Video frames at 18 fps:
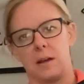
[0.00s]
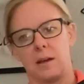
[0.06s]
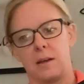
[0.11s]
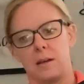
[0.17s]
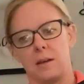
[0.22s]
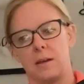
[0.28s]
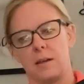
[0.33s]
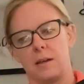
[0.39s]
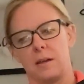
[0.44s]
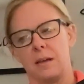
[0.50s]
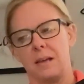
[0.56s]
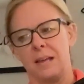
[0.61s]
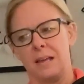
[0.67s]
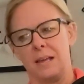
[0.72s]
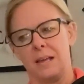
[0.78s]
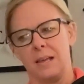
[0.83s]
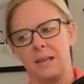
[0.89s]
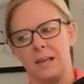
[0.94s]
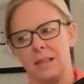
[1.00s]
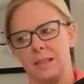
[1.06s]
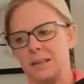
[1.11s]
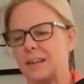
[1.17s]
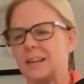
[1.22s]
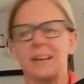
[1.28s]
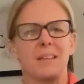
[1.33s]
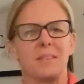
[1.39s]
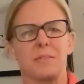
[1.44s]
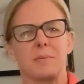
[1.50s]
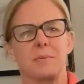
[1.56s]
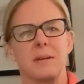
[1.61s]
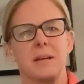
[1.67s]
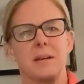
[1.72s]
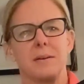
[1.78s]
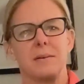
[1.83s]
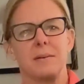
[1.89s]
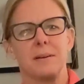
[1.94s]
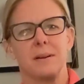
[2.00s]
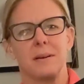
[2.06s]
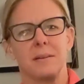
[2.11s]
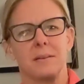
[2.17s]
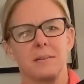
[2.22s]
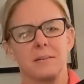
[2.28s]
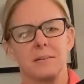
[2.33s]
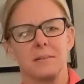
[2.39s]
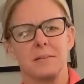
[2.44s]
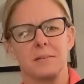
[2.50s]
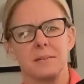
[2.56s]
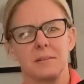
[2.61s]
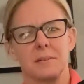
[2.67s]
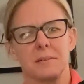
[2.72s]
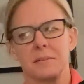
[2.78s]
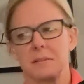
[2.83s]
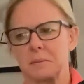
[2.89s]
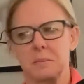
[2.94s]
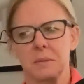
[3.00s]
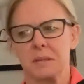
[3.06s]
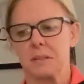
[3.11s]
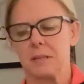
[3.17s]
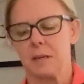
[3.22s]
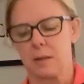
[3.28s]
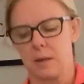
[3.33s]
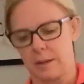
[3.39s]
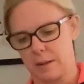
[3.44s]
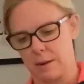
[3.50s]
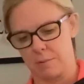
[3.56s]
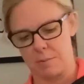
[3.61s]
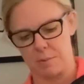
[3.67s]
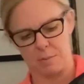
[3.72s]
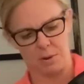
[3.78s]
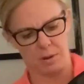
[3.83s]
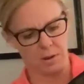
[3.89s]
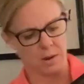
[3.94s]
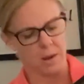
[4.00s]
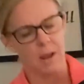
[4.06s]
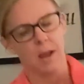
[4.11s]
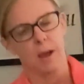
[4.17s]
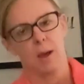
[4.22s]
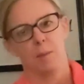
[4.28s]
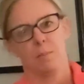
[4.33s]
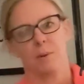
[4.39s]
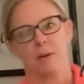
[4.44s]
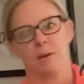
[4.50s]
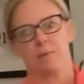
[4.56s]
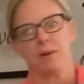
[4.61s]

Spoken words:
I think I get $300 or something like that. I can't remember. But